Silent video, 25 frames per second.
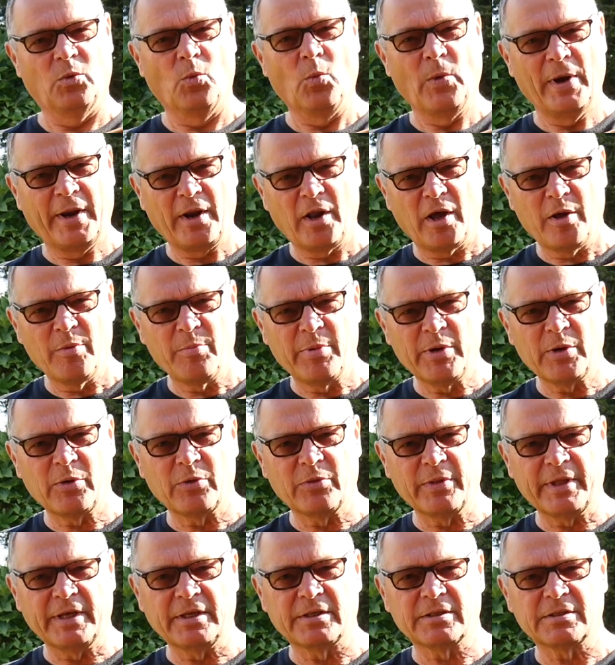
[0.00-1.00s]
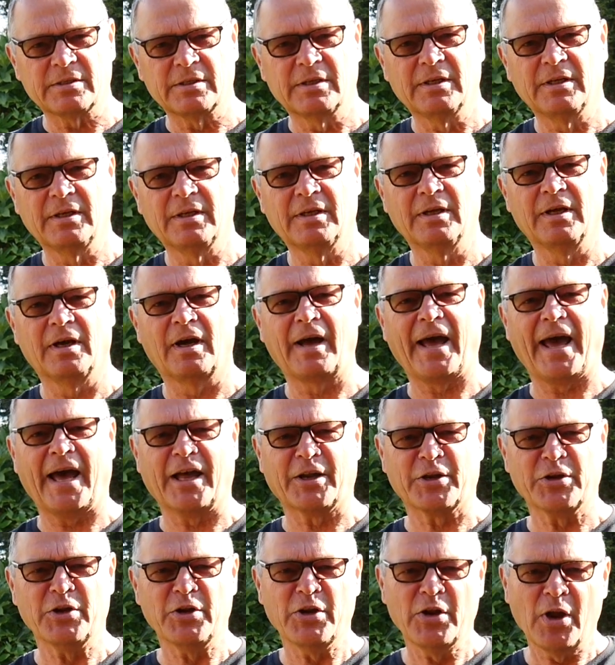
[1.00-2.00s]
When I built this, I
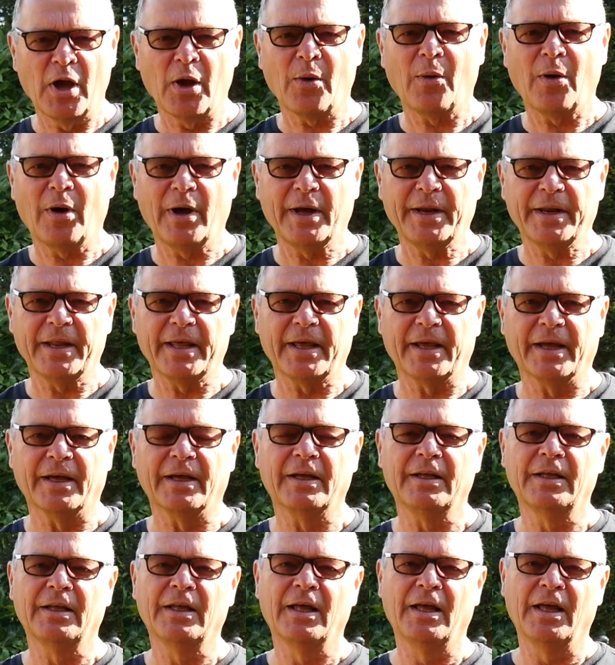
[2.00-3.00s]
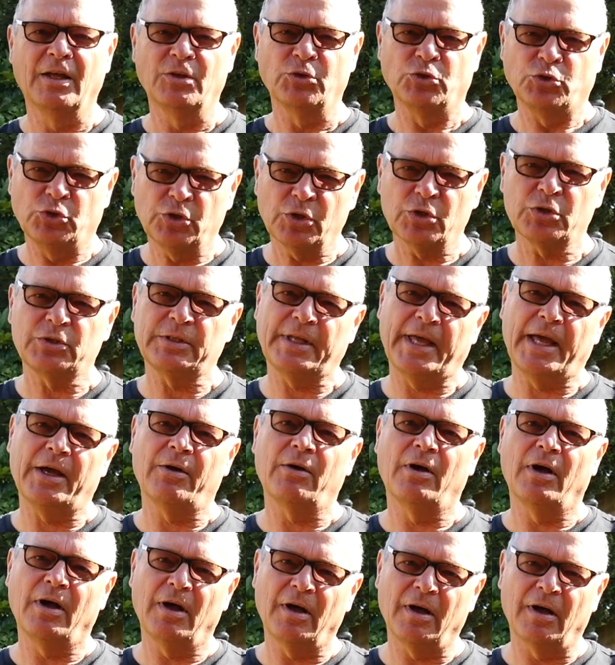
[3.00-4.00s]
had no idea just how
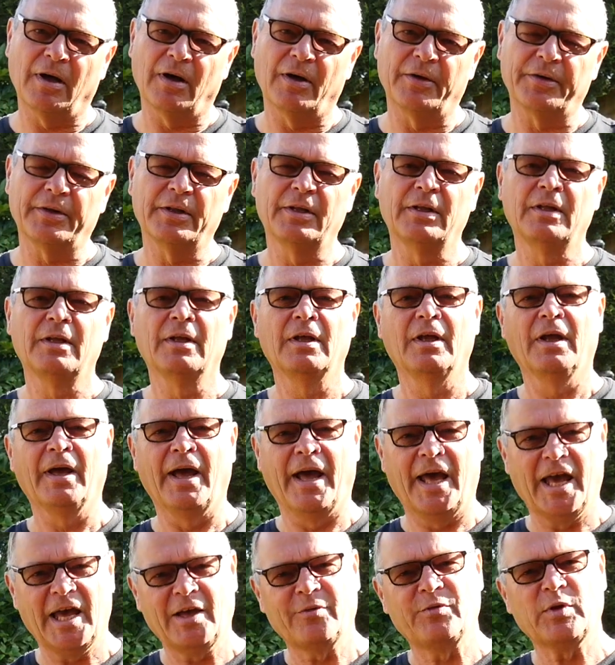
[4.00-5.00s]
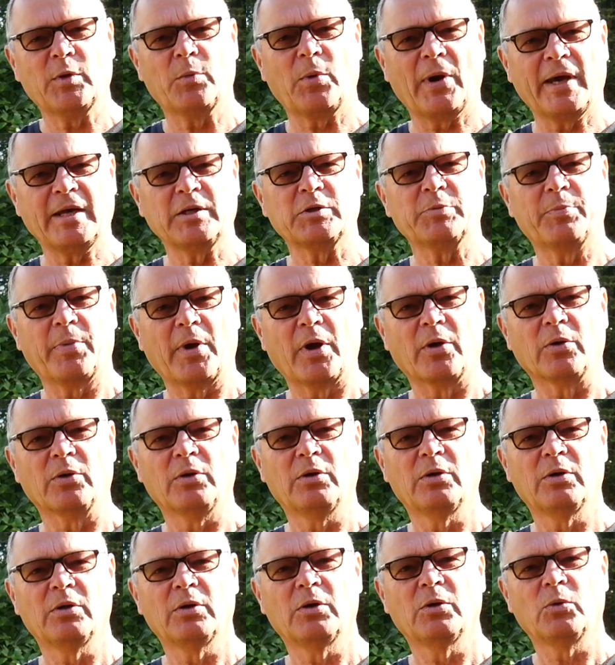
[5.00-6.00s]
hard a heavyweight bow
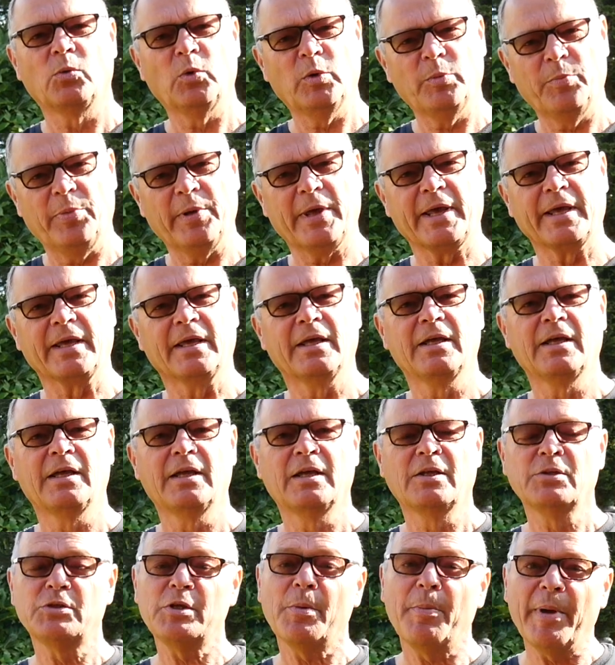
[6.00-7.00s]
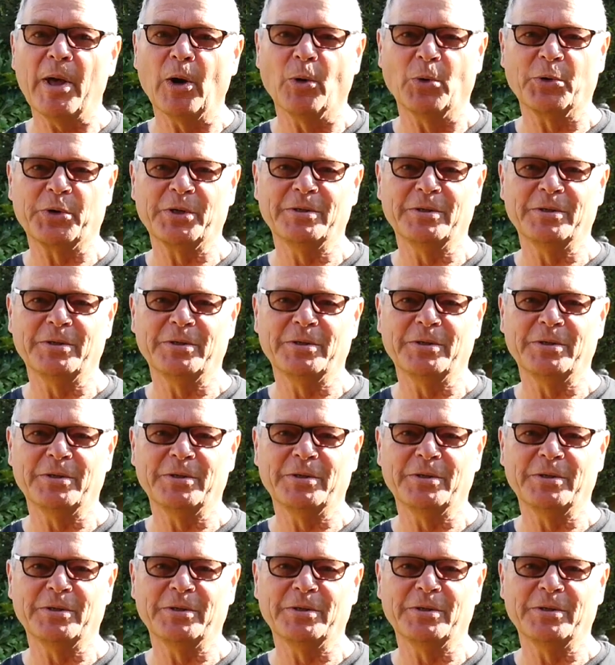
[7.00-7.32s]
would be to build.